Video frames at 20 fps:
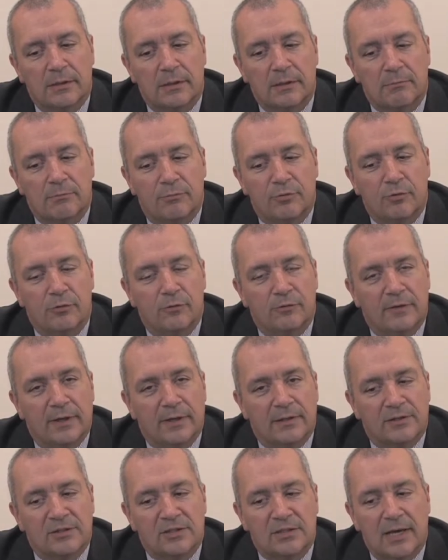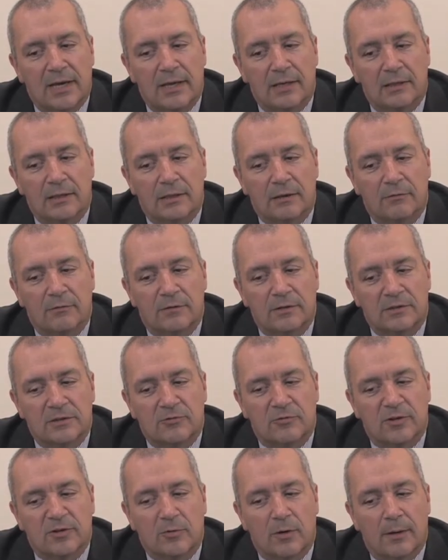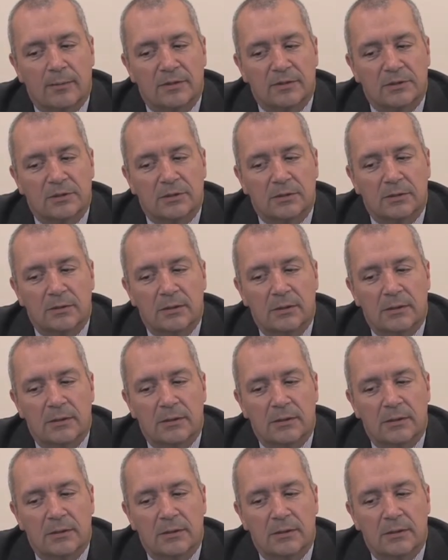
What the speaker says: improved understanding of these requirements